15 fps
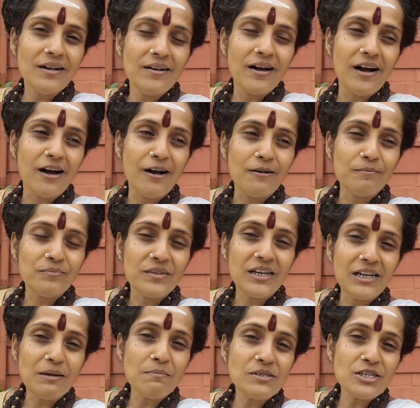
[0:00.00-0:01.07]
the
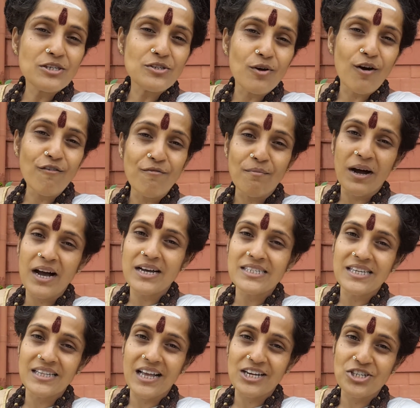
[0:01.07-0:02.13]
glimpses of
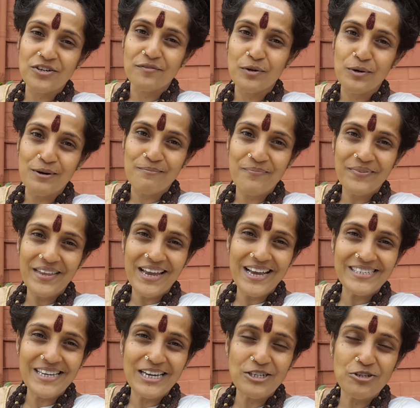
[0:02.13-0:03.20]
Mahasadashivoham.
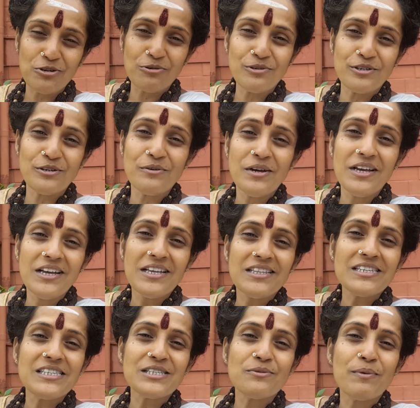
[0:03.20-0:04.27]
As I told you,
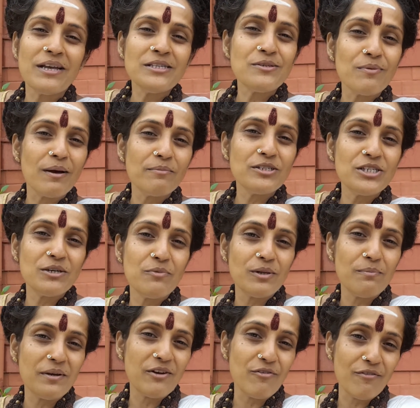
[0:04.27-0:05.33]
this is when Swamiji
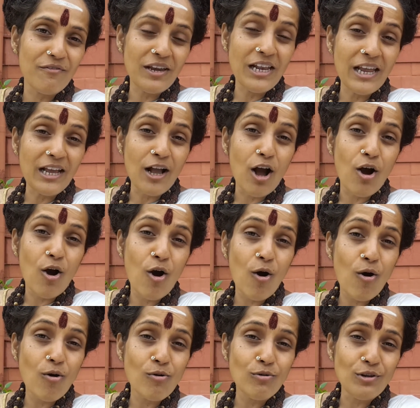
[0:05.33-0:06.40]
will be revealing a
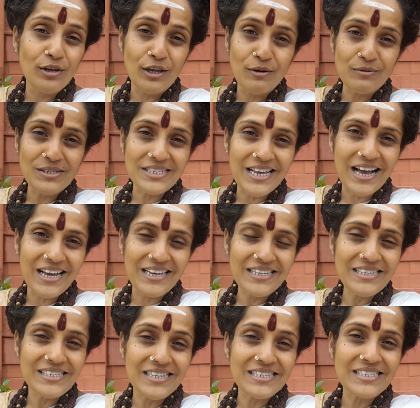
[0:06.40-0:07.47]
whole new
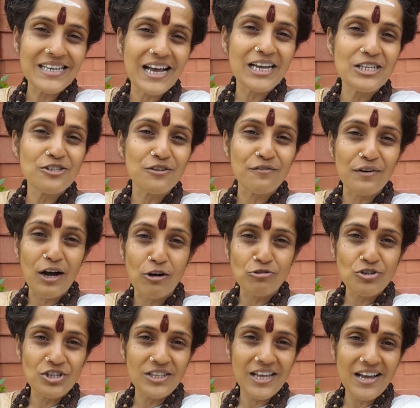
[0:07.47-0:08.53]
science, the science of
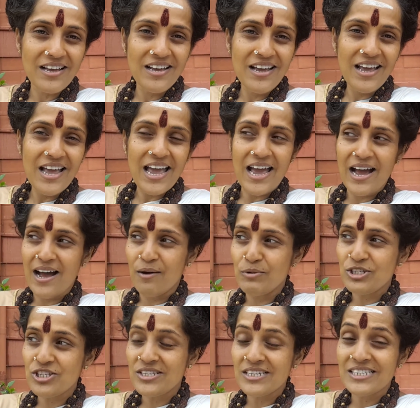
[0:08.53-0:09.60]
Aushadha,
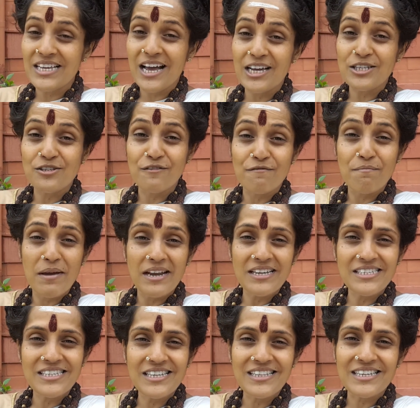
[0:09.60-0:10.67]
which is the science of
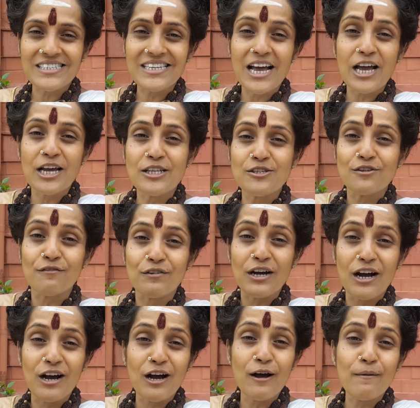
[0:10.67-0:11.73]
medicine, the science of
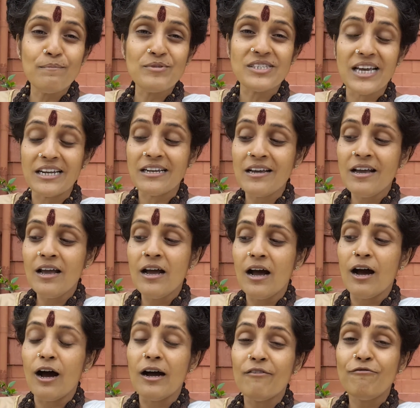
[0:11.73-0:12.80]
herbs and
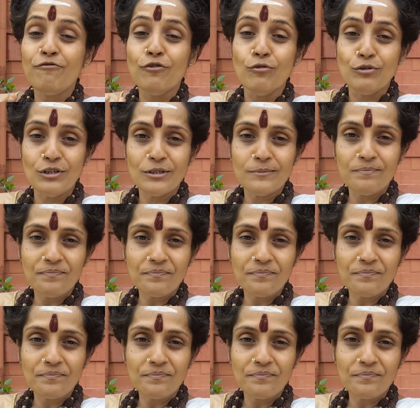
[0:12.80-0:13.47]
food,